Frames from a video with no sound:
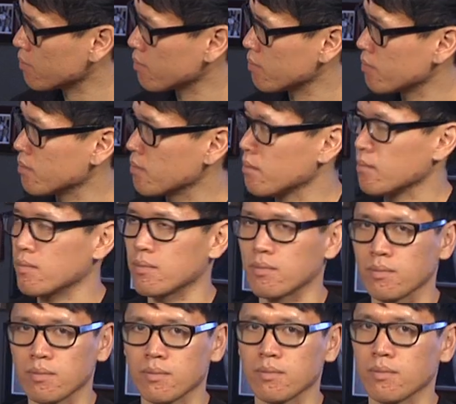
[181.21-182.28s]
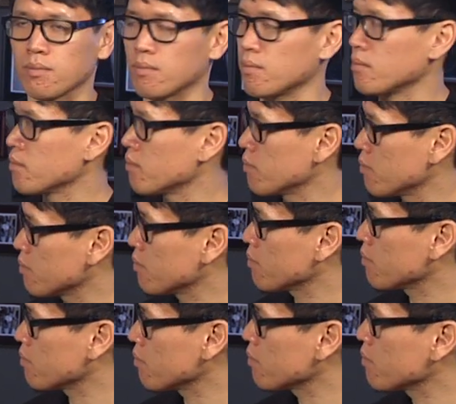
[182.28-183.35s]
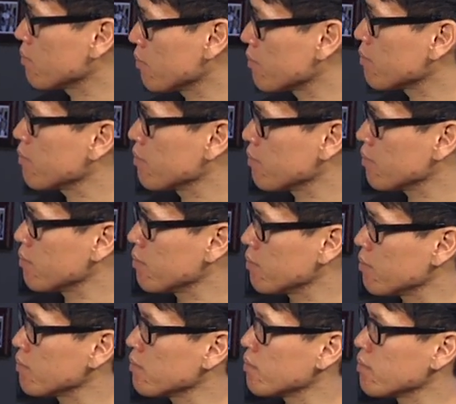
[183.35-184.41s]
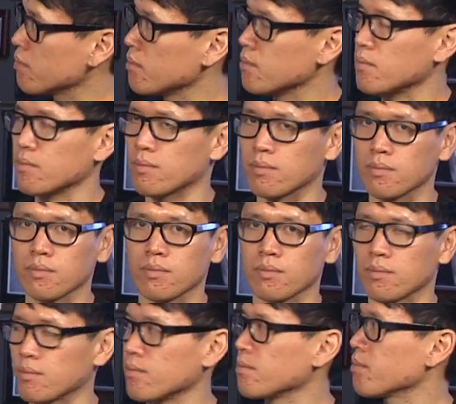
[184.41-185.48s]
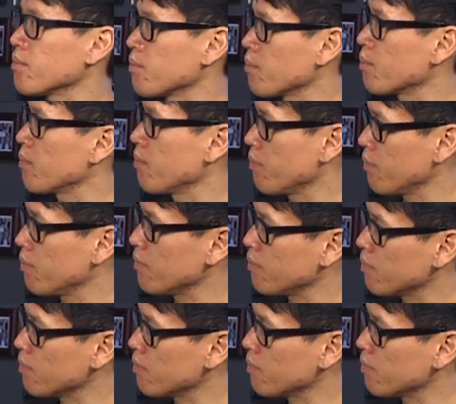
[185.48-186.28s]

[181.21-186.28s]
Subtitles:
The person shown says nothing.